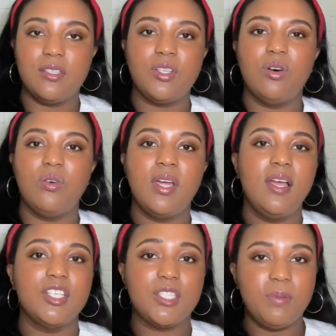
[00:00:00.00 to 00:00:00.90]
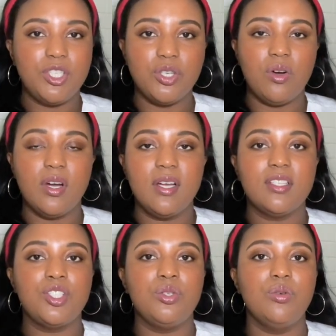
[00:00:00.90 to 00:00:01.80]
So just be sure
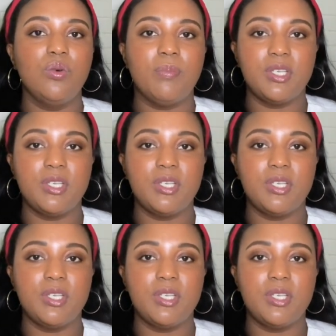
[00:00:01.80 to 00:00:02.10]
to